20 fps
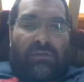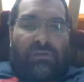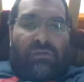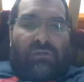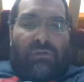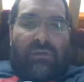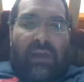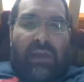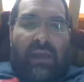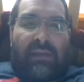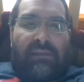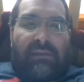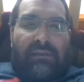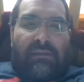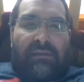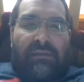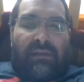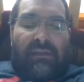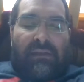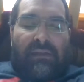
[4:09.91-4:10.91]
the true case in
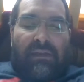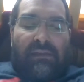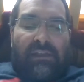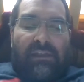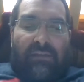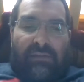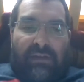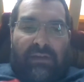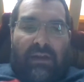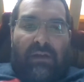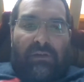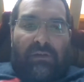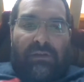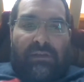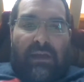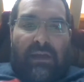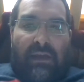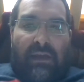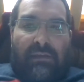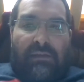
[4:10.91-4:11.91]
the 1600s,
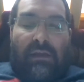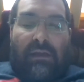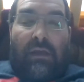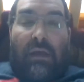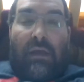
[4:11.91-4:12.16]
1700s, guys.